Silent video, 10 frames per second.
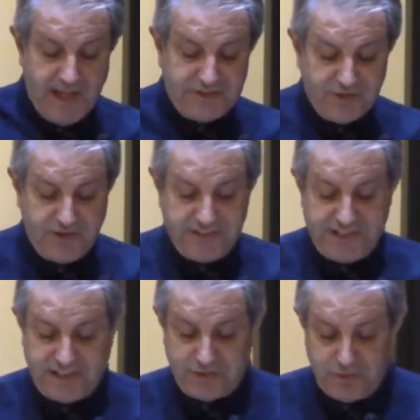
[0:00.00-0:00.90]
And so he
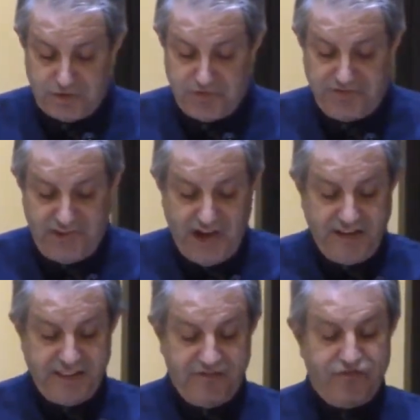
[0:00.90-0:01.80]
set to work
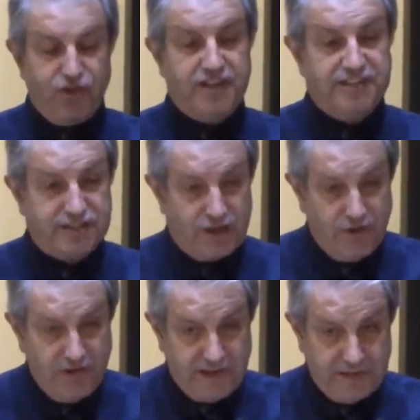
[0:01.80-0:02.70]
refining them for his
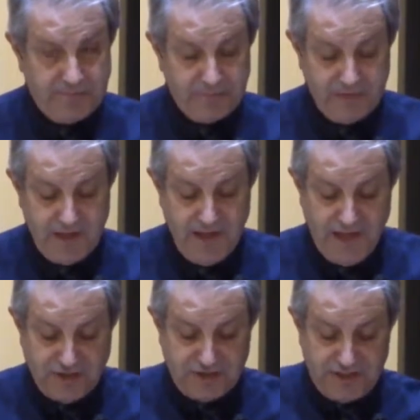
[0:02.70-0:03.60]
glory,
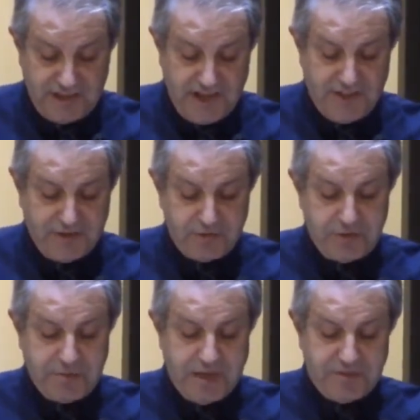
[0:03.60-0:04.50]
so that others
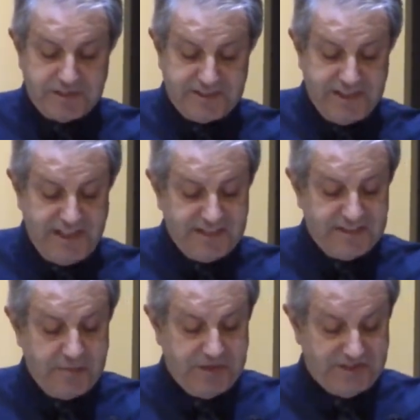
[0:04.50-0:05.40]
would be able to see
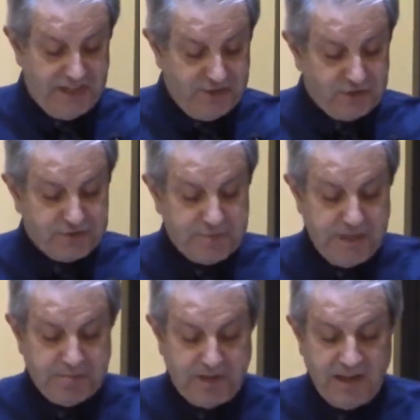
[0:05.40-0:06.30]
his image in those
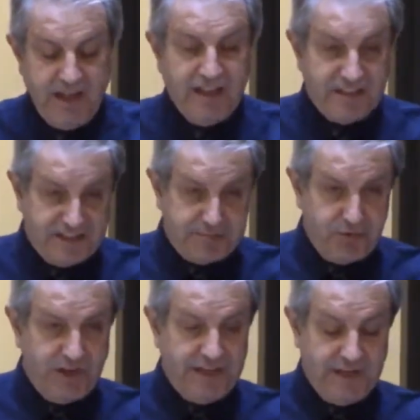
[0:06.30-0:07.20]
people, thus
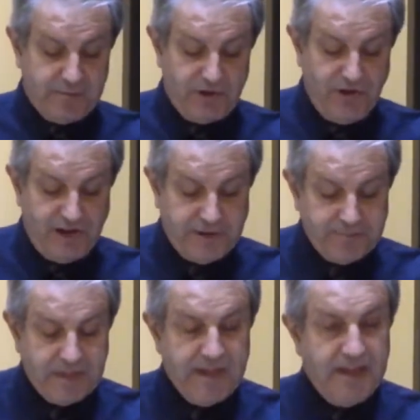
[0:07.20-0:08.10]
bringing him glory.
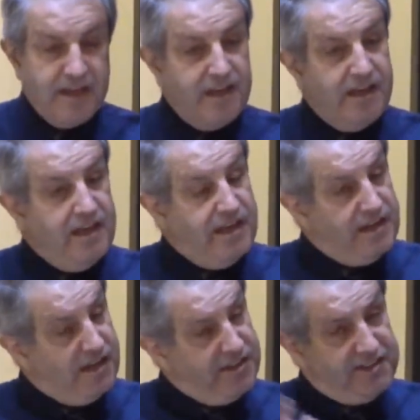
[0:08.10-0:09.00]

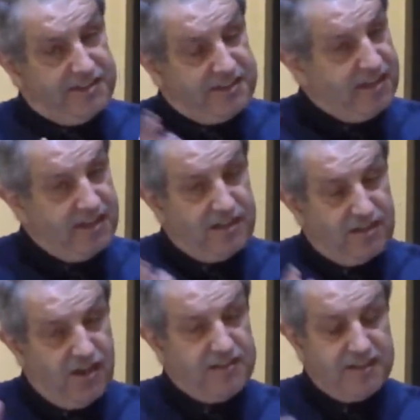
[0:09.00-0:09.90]
Now, this
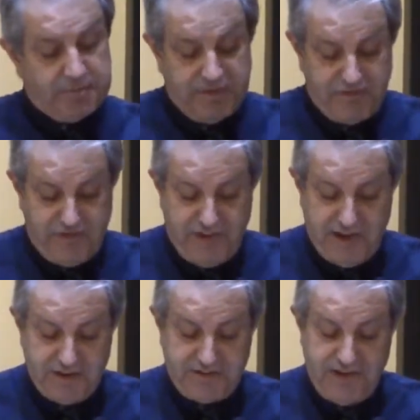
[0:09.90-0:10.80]
concept of
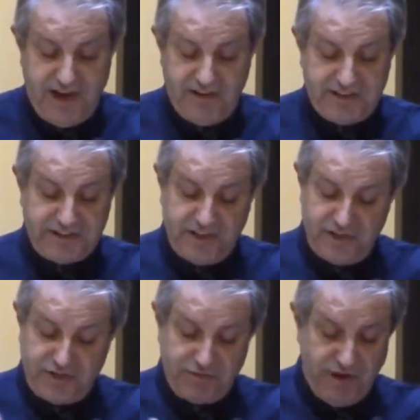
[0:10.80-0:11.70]
refiner's fire is
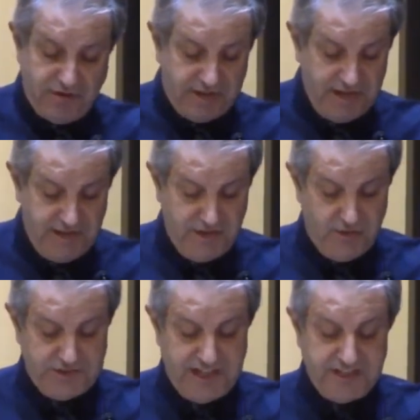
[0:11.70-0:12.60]
throughout
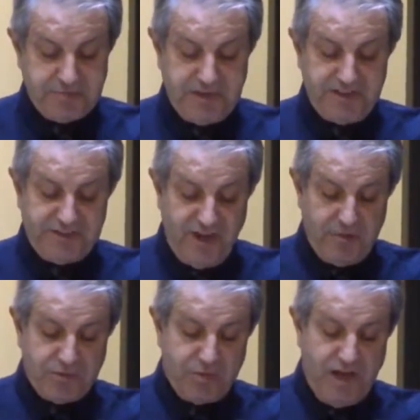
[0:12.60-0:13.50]
the Old Testament,
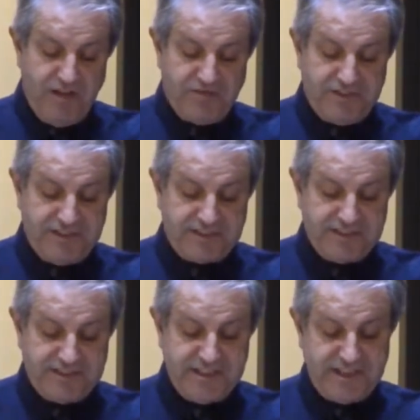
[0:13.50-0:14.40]
Psalm 12 and
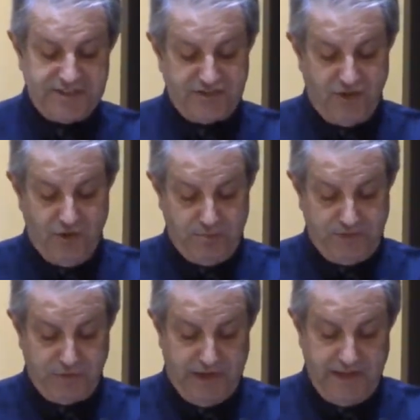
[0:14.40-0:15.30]
66,
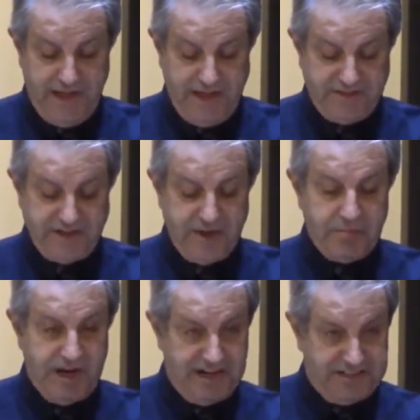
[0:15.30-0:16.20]
Job 28,
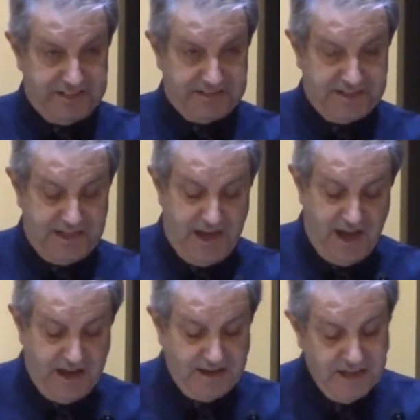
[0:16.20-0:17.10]
Jeremiah 6 and
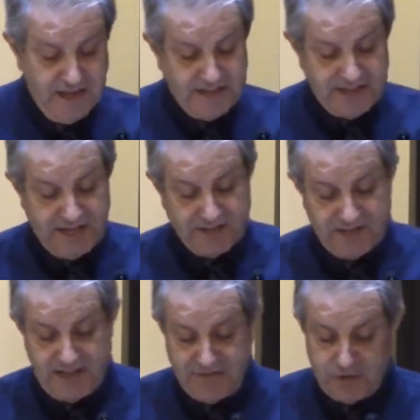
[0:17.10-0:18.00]
9,
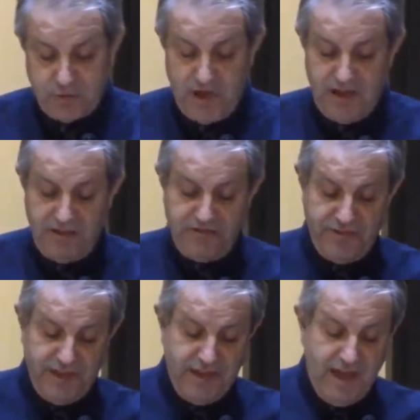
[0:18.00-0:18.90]
Daniel 11,
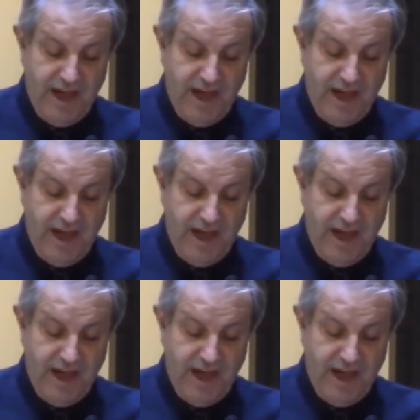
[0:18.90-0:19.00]
12,